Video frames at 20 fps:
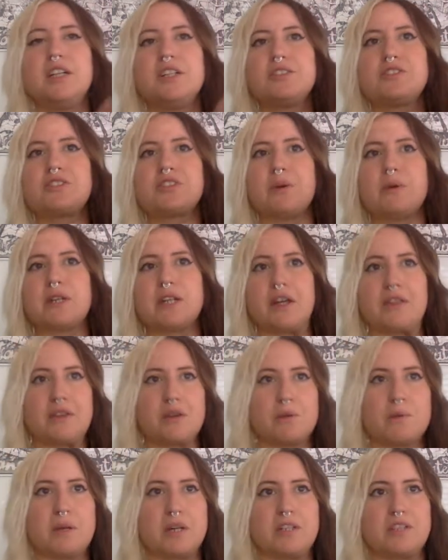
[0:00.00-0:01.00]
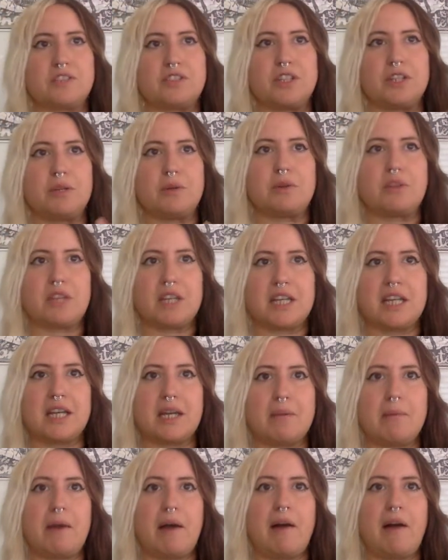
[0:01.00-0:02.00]
So in other words, thinking
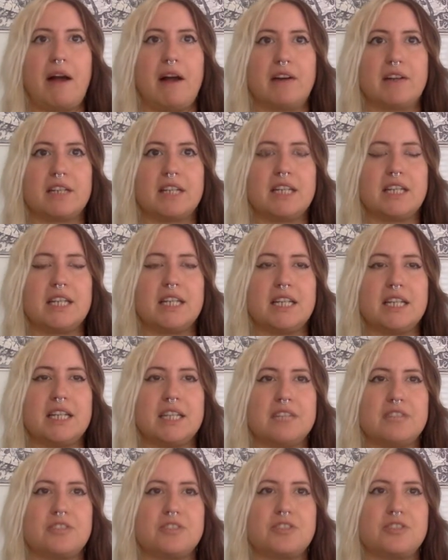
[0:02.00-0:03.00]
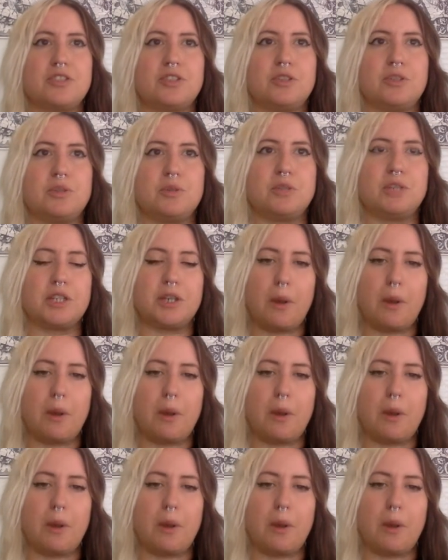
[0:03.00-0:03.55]
about how key it is to,